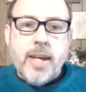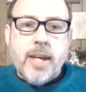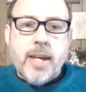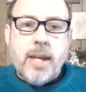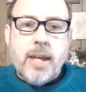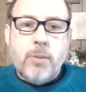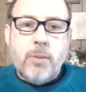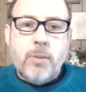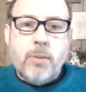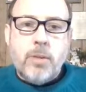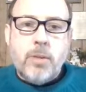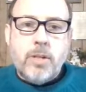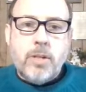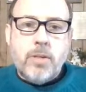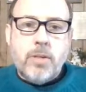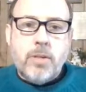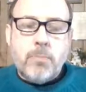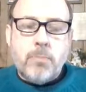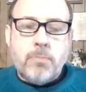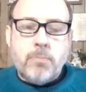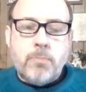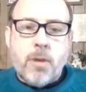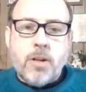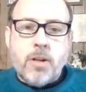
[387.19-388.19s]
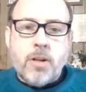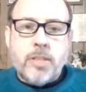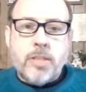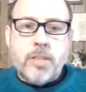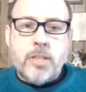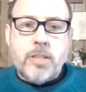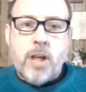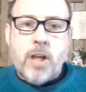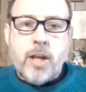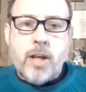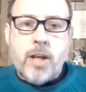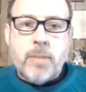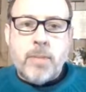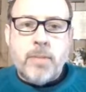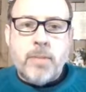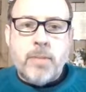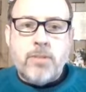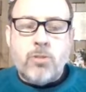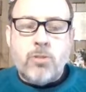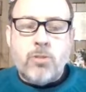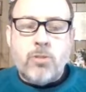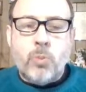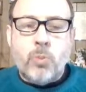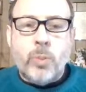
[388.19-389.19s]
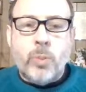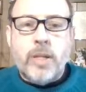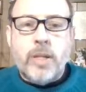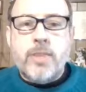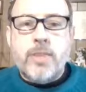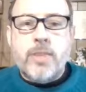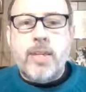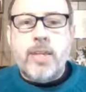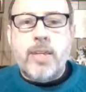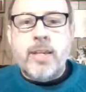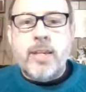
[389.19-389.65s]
he would mark the document with an